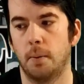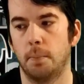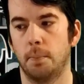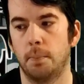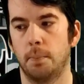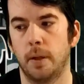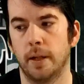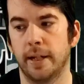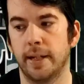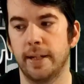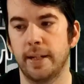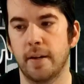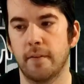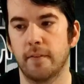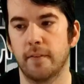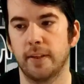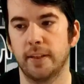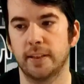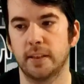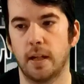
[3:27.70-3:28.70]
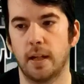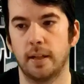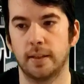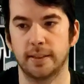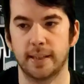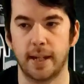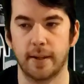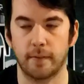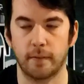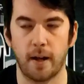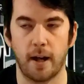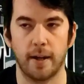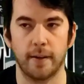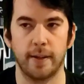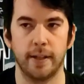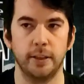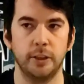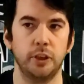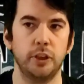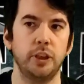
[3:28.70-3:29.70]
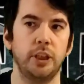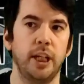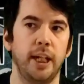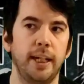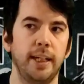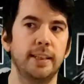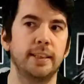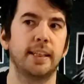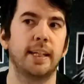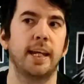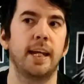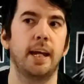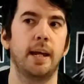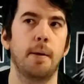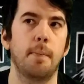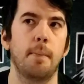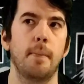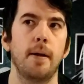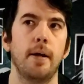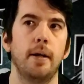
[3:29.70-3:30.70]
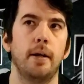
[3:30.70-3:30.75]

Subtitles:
But he definitely saw Seth Roth and chased him,